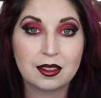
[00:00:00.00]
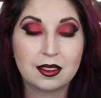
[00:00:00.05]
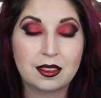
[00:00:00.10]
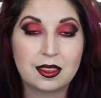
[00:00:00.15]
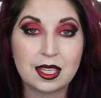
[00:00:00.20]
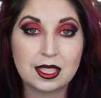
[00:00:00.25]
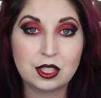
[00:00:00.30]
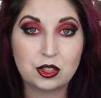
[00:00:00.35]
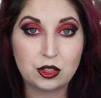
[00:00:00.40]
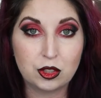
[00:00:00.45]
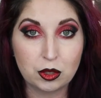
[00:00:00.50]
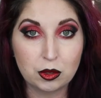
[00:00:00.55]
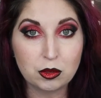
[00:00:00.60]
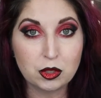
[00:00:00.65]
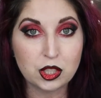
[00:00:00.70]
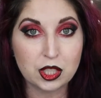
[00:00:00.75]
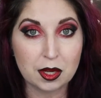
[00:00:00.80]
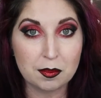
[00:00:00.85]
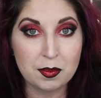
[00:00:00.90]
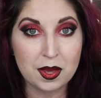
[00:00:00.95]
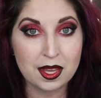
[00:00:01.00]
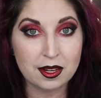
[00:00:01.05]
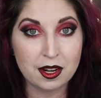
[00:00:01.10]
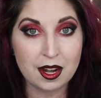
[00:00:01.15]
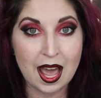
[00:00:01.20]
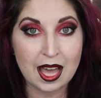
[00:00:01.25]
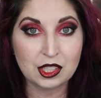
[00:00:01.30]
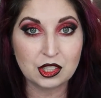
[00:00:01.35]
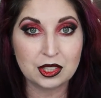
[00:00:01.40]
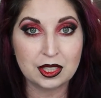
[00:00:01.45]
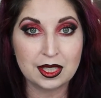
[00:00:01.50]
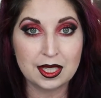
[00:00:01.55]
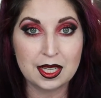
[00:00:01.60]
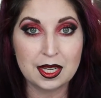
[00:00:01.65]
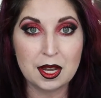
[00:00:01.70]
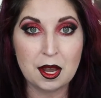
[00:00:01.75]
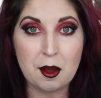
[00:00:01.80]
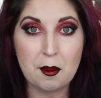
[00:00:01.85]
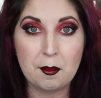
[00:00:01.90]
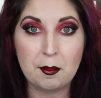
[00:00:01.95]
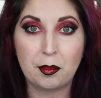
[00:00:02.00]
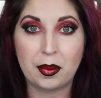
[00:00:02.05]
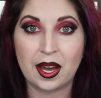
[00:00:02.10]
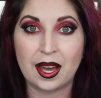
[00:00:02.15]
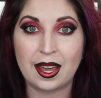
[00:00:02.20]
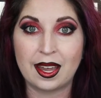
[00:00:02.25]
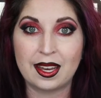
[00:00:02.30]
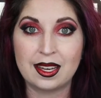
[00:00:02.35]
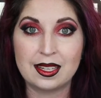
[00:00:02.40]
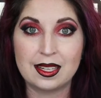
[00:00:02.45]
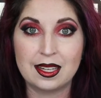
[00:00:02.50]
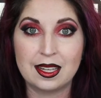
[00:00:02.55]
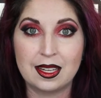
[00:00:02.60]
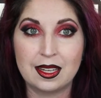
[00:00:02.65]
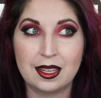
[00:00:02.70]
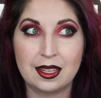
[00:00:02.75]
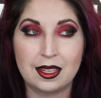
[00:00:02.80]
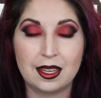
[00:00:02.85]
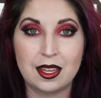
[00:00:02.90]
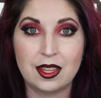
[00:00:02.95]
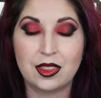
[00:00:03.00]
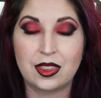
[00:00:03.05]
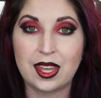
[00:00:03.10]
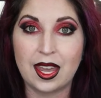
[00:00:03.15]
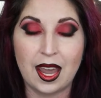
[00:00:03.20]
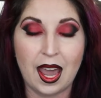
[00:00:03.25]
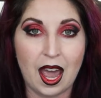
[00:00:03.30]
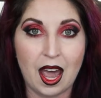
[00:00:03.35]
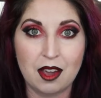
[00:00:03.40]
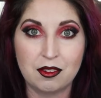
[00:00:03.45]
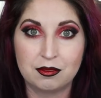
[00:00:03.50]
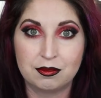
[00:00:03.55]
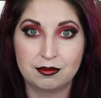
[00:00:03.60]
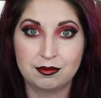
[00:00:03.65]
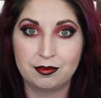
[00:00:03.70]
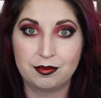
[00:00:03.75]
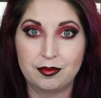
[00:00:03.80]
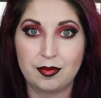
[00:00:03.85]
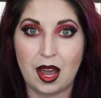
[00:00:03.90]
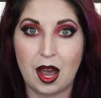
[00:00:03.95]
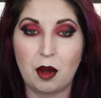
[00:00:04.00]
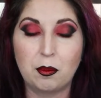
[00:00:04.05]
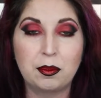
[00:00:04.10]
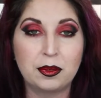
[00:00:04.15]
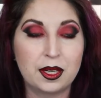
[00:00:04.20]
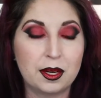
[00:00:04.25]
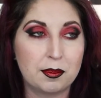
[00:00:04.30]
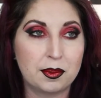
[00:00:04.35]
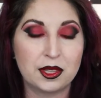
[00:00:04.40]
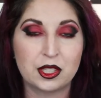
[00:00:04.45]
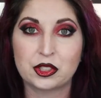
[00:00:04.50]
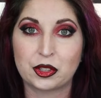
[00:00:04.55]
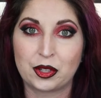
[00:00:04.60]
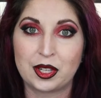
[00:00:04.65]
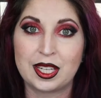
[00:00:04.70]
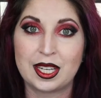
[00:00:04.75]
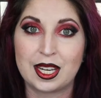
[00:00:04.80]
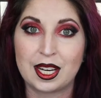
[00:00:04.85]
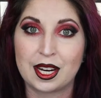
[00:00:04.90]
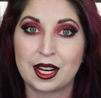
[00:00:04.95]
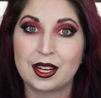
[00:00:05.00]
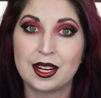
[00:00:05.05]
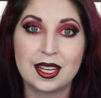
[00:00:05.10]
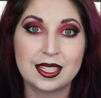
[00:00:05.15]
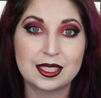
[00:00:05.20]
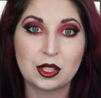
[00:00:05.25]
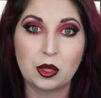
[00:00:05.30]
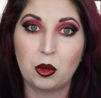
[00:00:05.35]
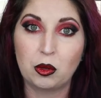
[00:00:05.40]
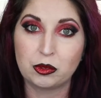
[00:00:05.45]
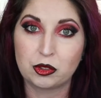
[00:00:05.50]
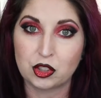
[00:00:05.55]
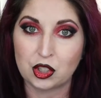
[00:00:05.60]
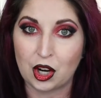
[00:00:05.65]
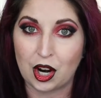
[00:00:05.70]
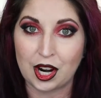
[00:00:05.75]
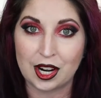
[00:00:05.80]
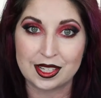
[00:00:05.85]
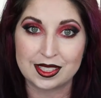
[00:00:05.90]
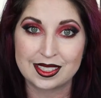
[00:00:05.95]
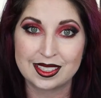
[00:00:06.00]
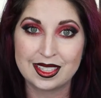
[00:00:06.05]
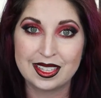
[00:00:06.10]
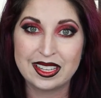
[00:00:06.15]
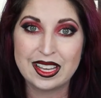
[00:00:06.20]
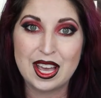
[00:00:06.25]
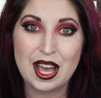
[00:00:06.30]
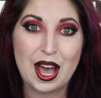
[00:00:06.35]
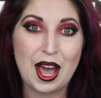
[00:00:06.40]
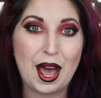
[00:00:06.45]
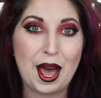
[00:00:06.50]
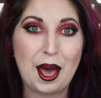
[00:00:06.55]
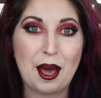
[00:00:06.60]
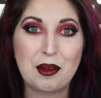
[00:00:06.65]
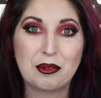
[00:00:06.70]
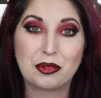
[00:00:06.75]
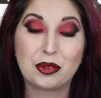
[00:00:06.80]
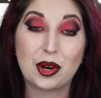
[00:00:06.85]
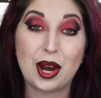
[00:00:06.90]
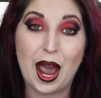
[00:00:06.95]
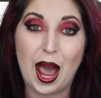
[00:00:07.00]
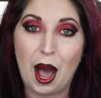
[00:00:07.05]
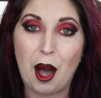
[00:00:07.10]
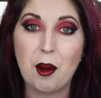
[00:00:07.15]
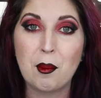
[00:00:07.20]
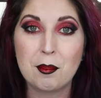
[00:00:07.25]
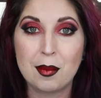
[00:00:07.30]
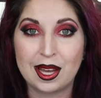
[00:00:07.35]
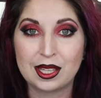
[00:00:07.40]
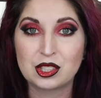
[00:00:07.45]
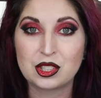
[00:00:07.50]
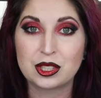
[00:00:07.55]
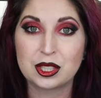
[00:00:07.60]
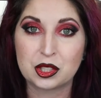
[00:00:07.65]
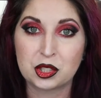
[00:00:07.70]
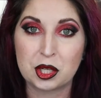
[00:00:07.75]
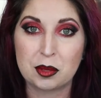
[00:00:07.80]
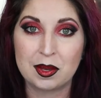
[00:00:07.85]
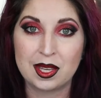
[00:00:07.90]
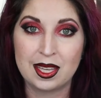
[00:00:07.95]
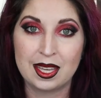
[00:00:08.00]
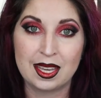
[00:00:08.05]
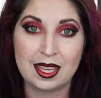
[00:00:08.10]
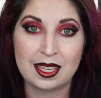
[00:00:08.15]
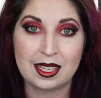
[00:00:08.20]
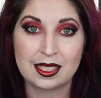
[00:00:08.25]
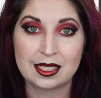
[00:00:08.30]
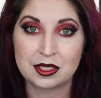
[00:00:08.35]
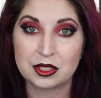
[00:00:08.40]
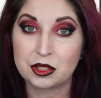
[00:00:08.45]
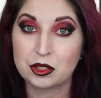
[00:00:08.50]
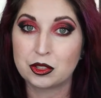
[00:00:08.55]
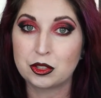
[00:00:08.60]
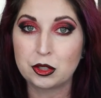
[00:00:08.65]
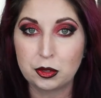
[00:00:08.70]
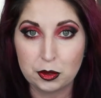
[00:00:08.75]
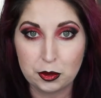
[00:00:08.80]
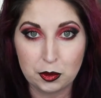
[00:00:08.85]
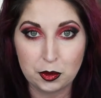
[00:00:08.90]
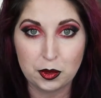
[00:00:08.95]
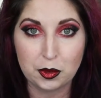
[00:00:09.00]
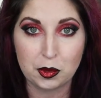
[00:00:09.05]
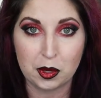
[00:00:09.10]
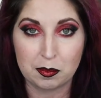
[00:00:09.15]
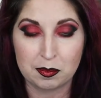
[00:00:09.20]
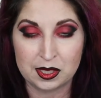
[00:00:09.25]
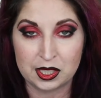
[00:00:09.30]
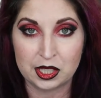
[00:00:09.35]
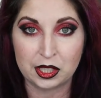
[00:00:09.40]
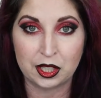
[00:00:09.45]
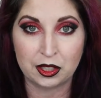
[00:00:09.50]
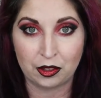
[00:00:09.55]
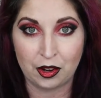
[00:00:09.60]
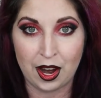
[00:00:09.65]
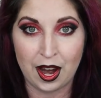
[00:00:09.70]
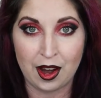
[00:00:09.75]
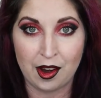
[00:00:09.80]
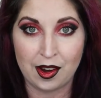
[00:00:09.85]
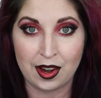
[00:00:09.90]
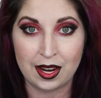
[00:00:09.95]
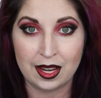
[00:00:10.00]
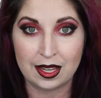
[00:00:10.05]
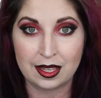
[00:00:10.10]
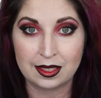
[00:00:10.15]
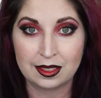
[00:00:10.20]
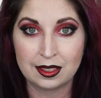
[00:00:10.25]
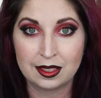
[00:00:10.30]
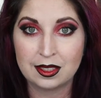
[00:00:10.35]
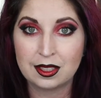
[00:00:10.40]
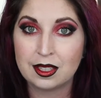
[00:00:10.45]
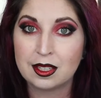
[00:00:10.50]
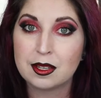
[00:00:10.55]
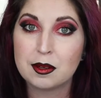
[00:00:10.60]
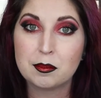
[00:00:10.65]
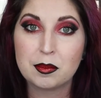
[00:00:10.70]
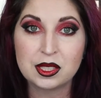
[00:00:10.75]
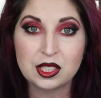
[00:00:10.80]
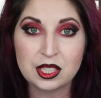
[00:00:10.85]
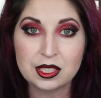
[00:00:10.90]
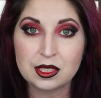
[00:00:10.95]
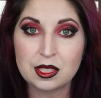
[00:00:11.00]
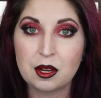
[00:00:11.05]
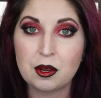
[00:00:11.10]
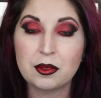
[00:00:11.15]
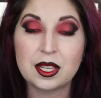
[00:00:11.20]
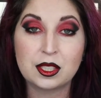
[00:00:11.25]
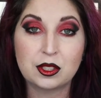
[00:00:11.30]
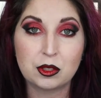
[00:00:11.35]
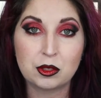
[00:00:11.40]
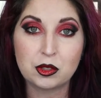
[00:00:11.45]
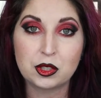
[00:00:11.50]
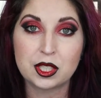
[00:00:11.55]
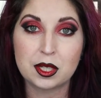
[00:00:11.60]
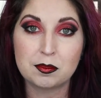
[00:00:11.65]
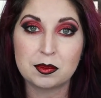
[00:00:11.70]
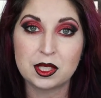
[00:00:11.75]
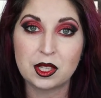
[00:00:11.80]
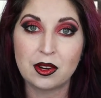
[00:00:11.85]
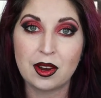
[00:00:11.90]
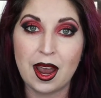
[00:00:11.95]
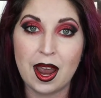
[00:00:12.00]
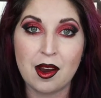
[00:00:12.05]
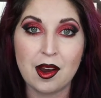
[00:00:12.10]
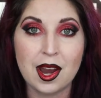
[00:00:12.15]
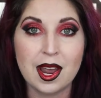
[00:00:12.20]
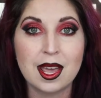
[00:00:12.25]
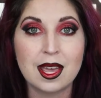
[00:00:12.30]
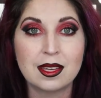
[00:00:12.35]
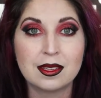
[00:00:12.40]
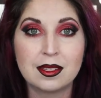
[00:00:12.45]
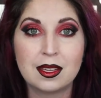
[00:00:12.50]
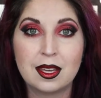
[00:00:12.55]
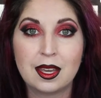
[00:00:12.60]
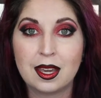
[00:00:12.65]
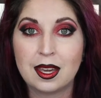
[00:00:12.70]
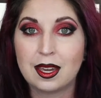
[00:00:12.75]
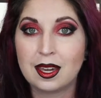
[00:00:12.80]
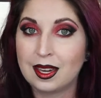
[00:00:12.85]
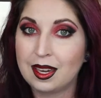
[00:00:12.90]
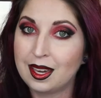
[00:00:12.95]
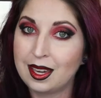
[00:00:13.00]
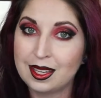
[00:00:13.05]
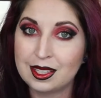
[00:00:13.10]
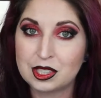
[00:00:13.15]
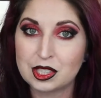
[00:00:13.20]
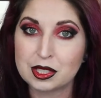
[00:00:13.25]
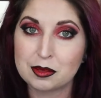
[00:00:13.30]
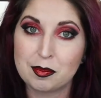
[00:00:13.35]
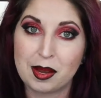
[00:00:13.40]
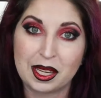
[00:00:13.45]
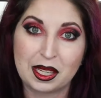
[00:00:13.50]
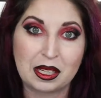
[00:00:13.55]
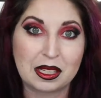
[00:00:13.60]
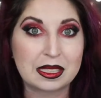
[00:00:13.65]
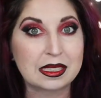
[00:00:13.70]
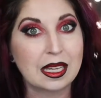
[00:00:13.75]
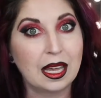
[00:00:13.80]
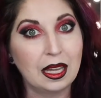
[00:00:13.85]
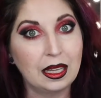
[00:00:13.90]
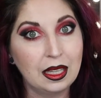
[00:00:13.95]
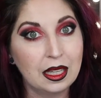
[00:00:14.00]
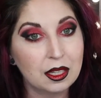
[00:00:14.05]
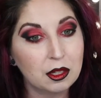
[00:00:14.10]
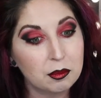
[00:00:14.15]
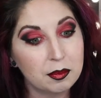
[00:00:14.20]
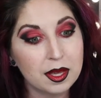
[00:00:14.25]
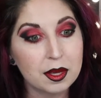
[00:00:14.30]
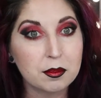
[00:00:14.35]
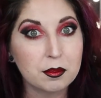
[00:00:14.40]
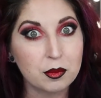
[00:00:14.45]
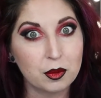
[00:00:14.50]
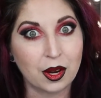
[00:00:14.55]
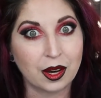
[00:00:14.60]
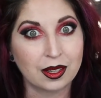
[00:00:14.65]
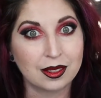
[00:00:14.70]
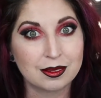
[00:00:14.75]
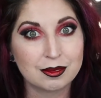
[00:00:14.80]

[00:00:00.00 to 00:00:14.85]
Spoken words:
They do ship internationally, but they have, I'll put up on the screen here, it's a whole chart for how much the shipping is to your particular area. But just know they do ship to your area, it just might cost a little bit more.